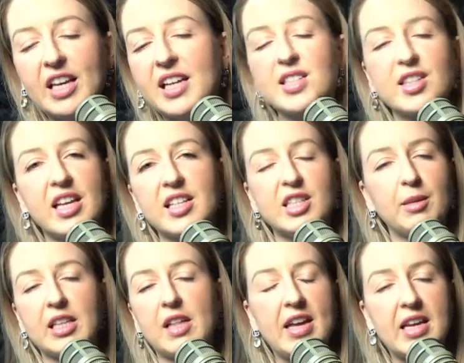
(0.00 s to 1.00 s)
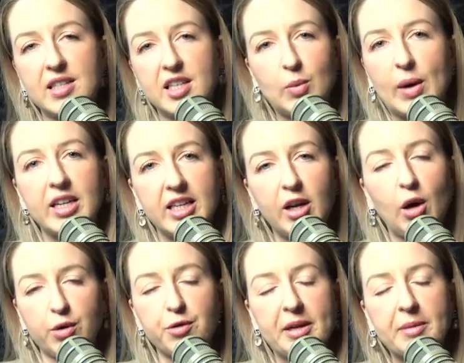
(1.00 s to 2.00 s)
that's typically the easiest way to
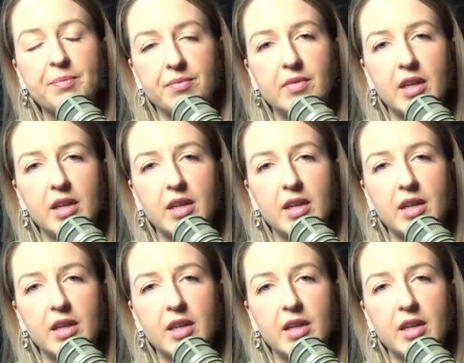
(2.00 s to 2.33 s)
get hold of me.